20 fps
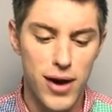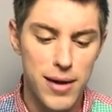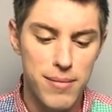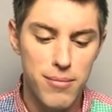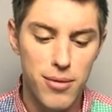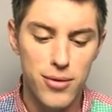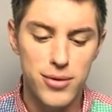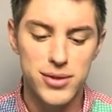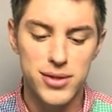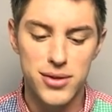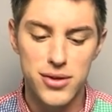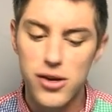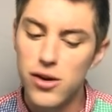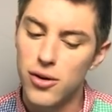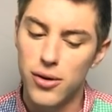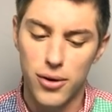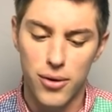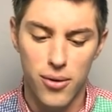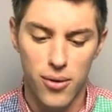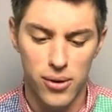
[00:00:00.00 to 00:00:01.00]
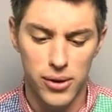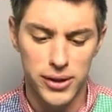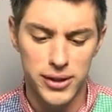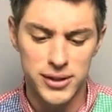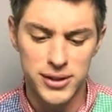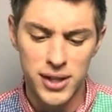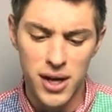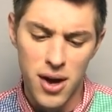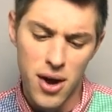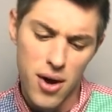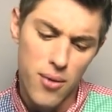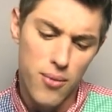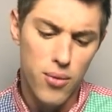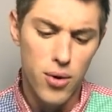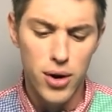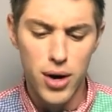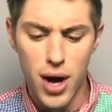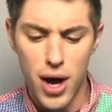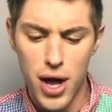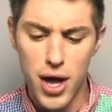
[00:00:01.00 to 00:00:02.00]
rainbows and unicorns.
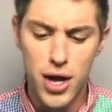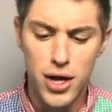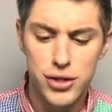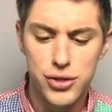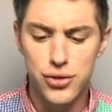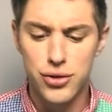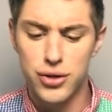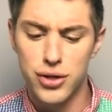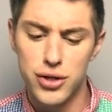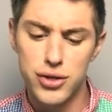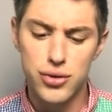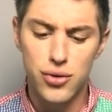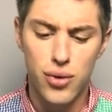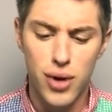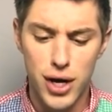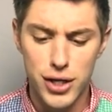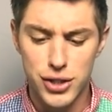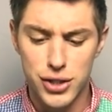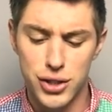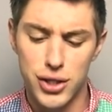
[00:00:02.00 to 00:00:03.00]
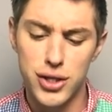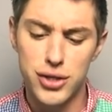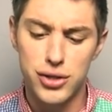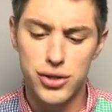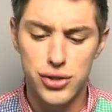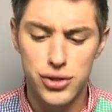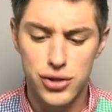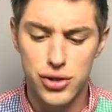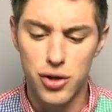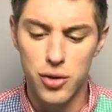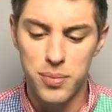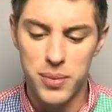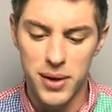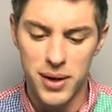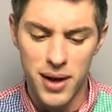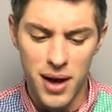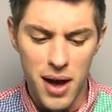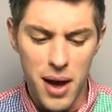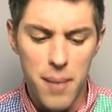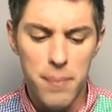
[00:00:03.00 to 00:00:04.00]
We're not answering this question, it's
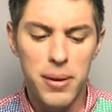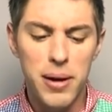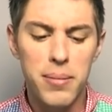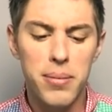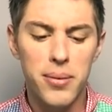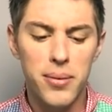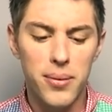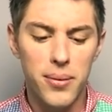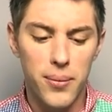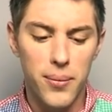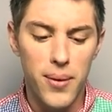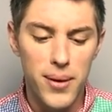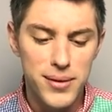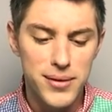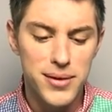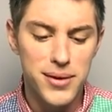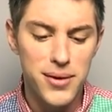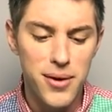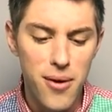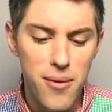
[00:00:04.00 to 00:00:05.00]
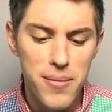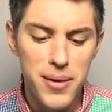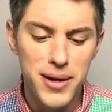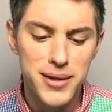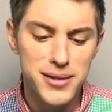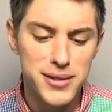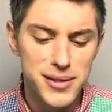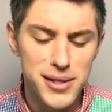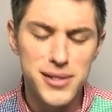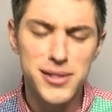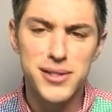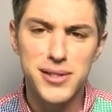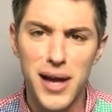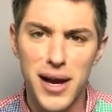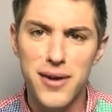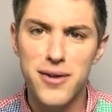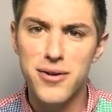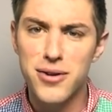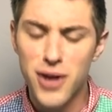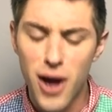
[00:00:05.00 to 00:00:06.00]
stupid. People want to know because it's a
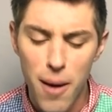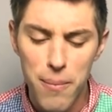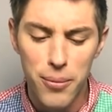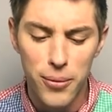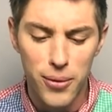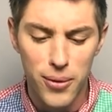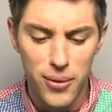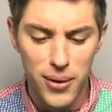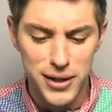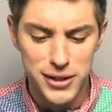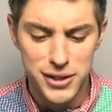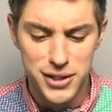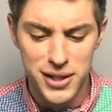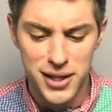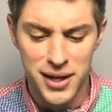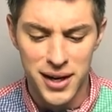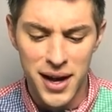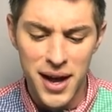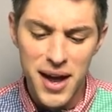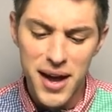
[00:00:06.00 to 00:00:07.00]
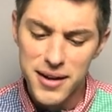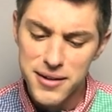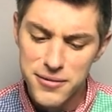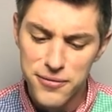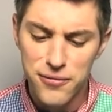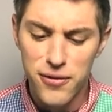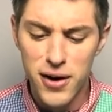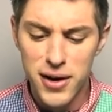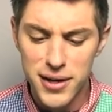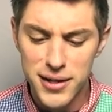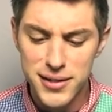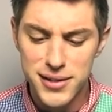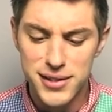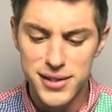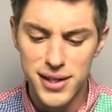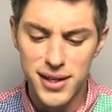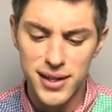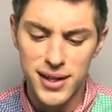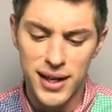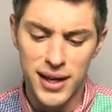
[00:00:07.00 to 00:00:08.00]
standard couple question. It's fun and
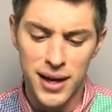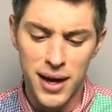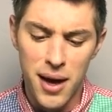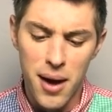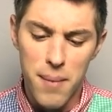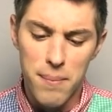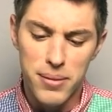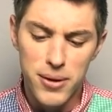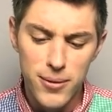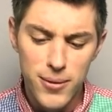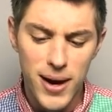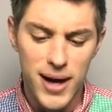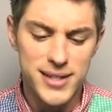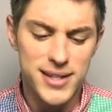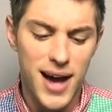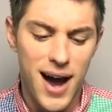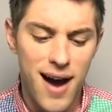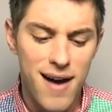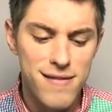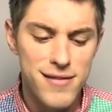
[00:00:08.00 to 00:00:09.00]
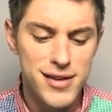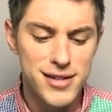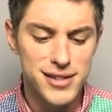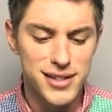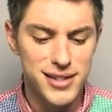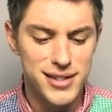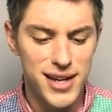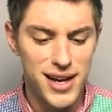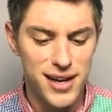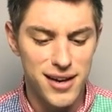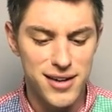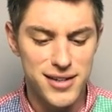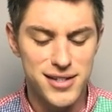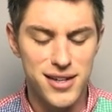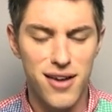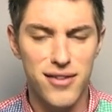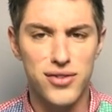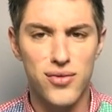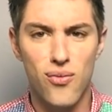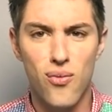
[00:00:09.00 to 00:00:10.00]
silly, but you guys obviously take
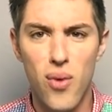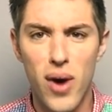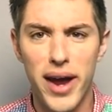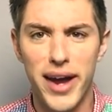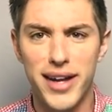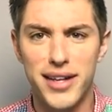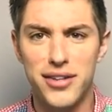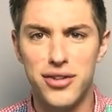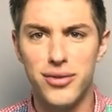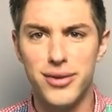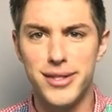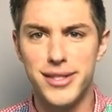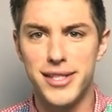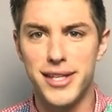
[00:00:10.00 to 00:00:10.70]
yourselves way too